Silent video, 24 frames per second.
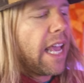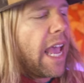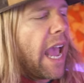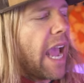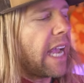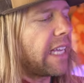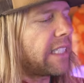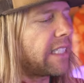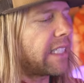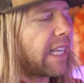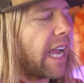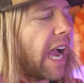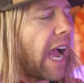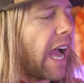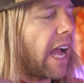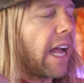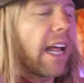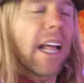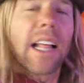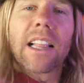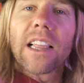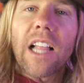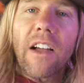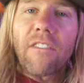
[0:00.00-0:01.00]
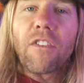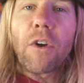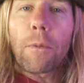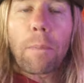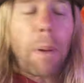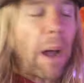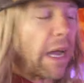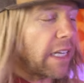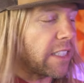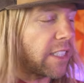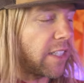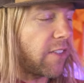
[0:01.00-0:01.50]
Hey, Scot, love your
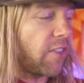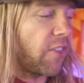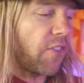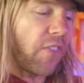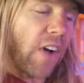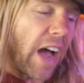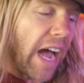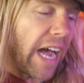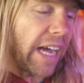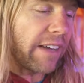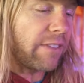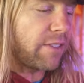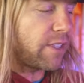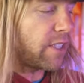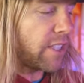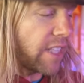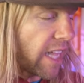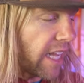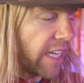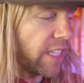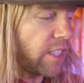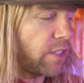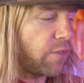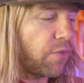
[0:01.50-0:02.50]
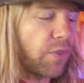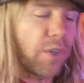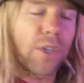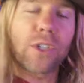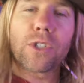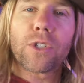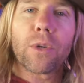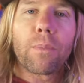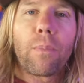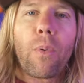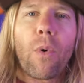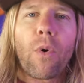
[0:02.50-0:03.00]
positive vibes. Thanks for your
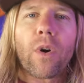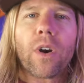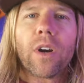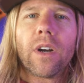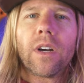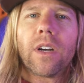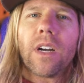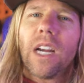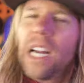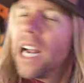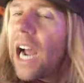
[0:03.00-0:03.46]
support.